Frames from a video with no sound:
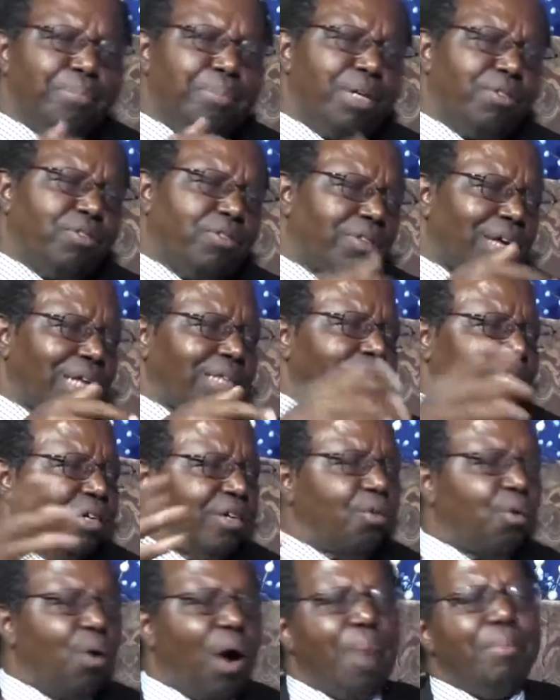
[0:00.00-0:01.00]
makes certain
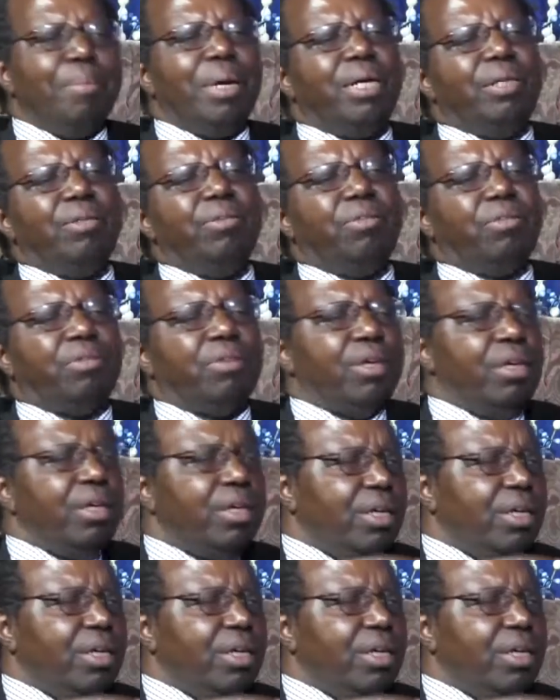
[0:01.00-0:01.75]
requirements